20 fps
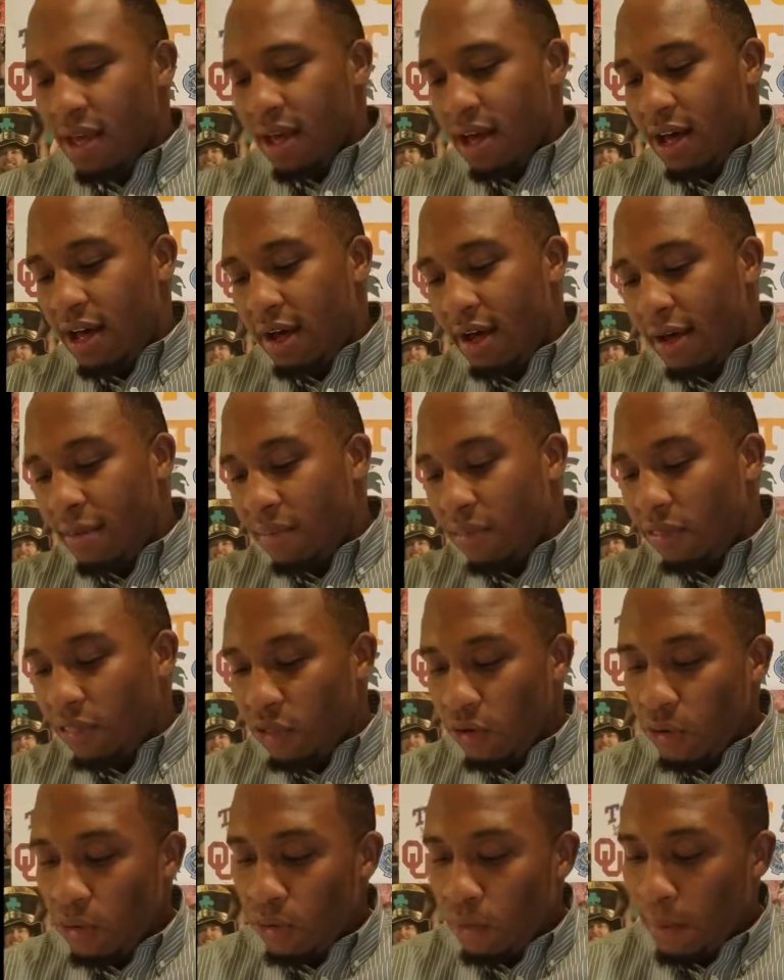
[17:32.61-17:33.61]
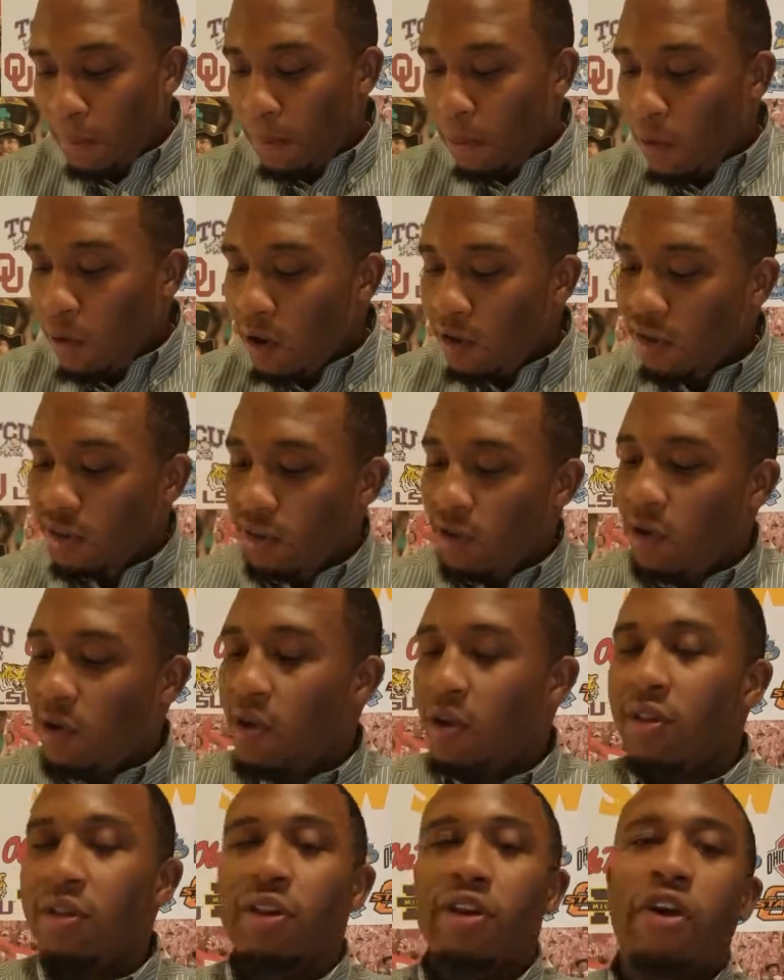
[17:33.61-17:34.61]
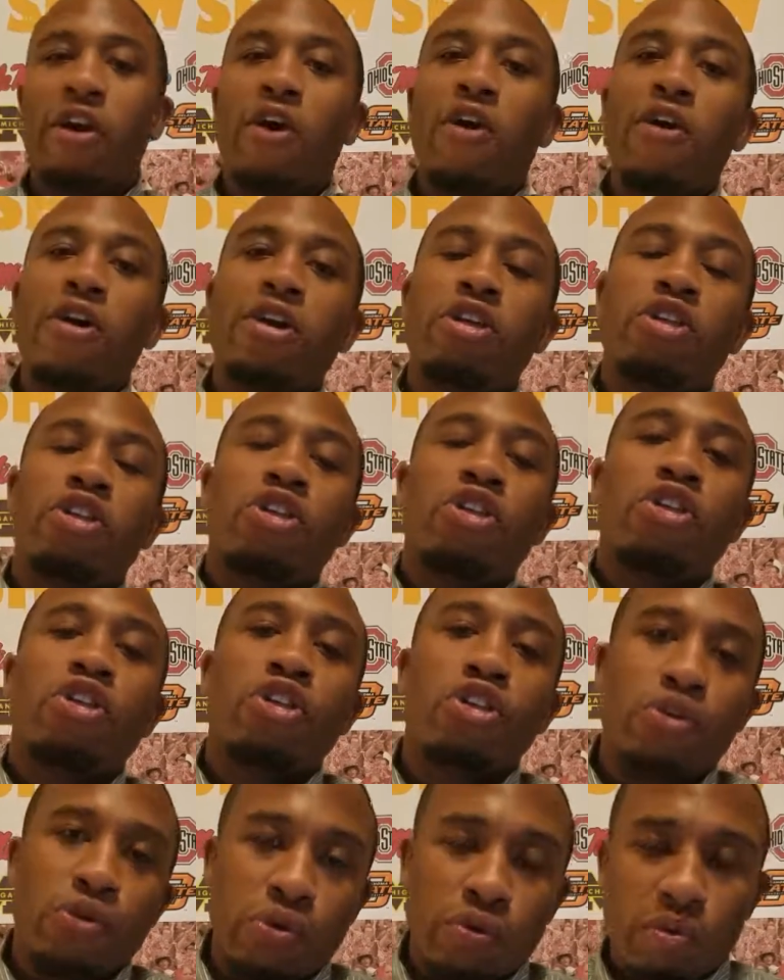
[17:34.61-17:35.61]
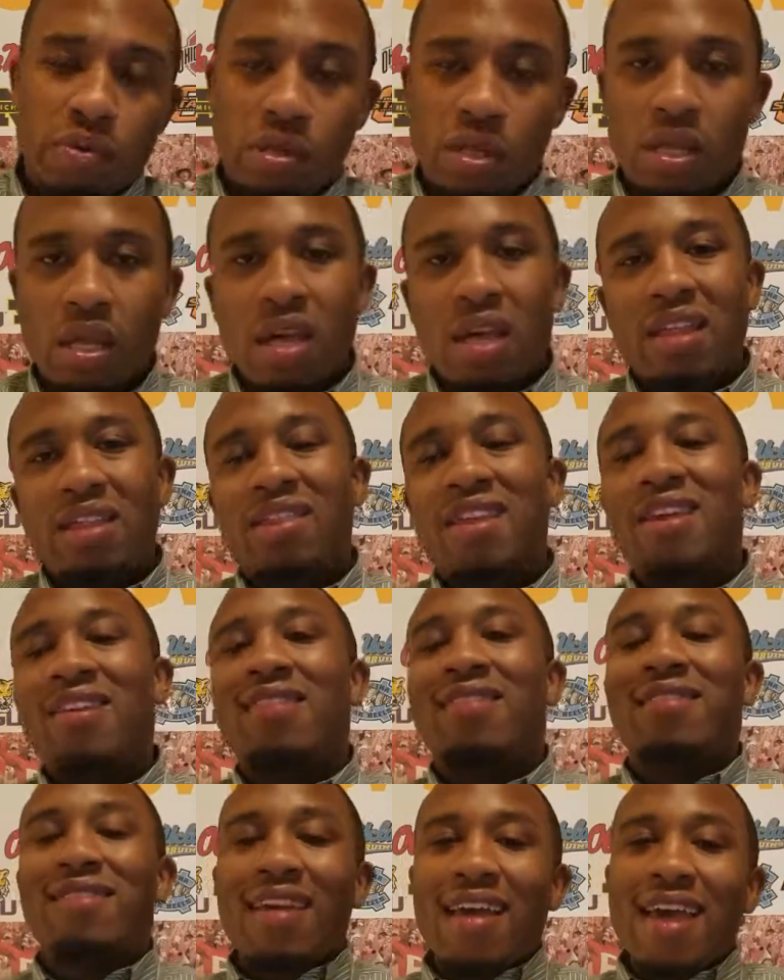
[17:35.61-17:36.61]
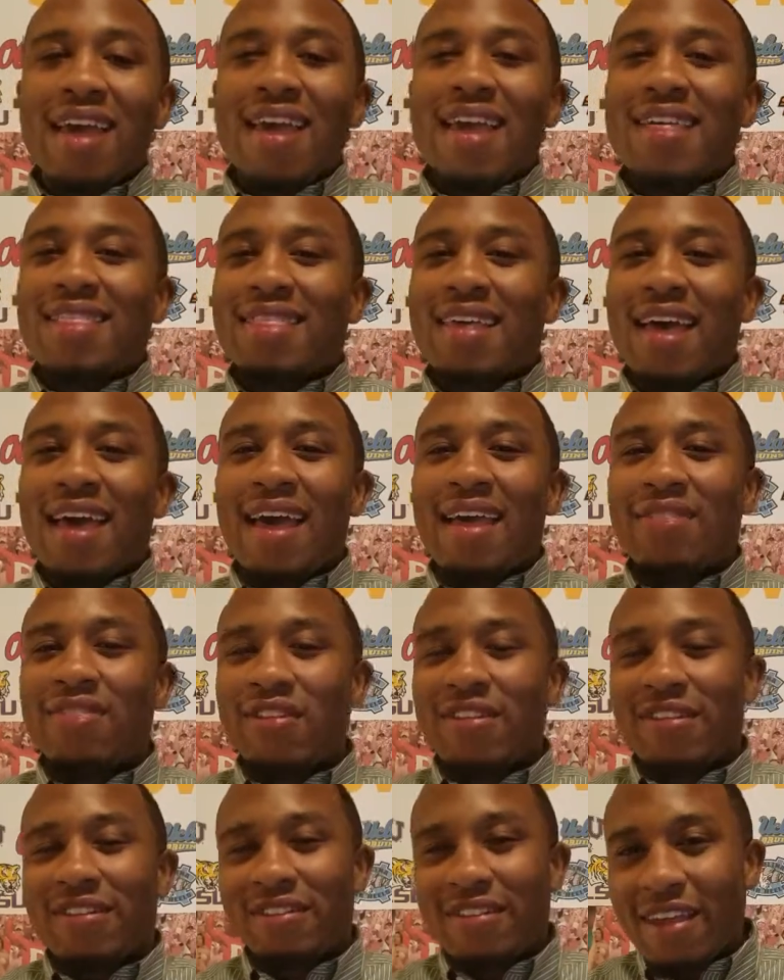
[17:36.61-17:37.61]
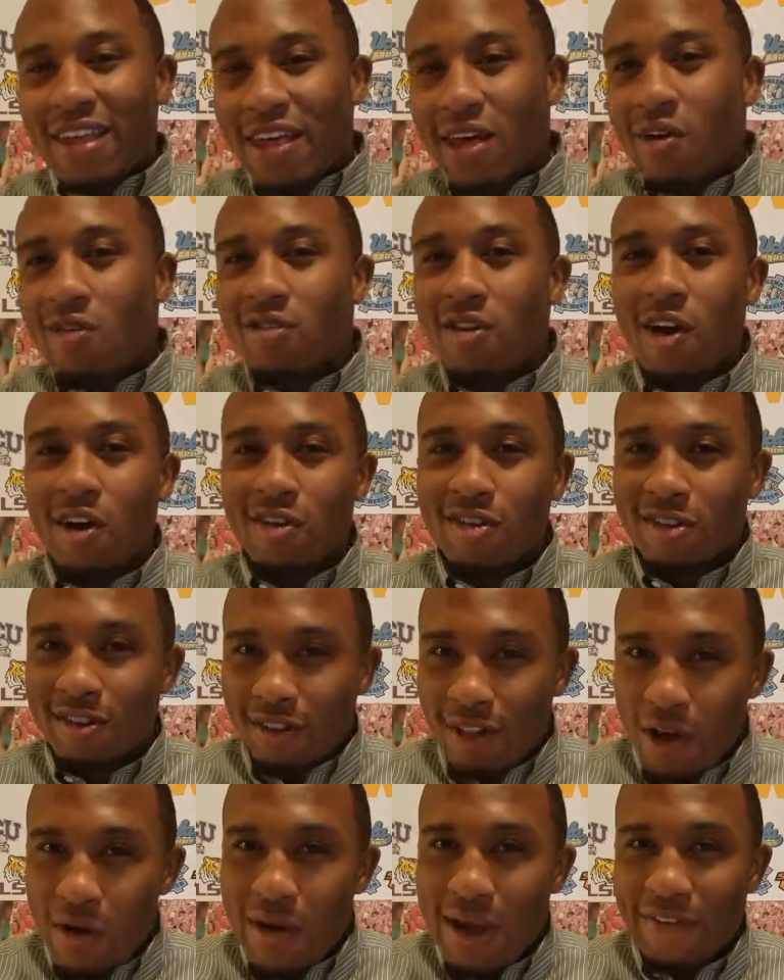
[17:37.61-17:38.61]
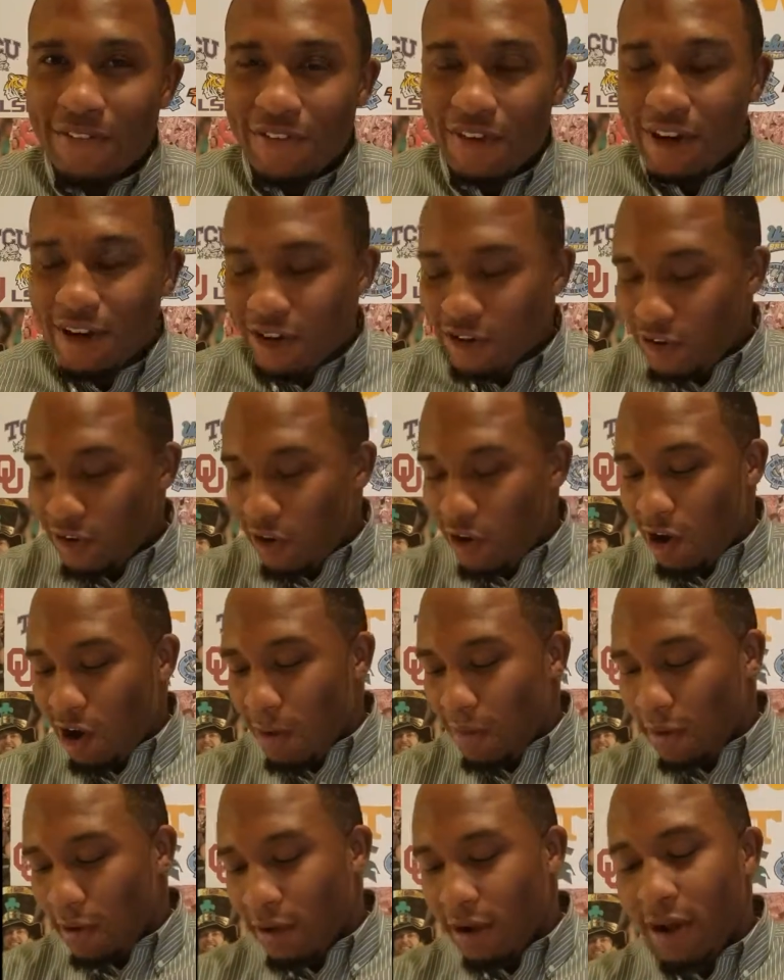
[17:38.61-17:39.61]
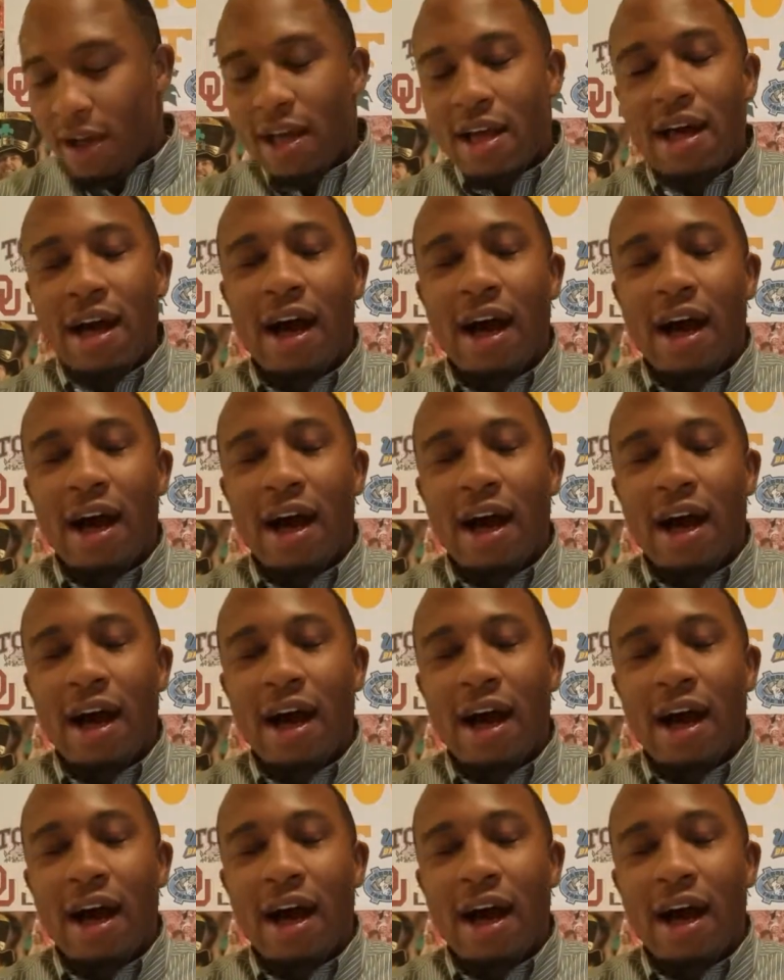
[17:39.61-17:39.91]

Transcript: The reports on Curry's shoes. They say that the sales are slowing for Under Armour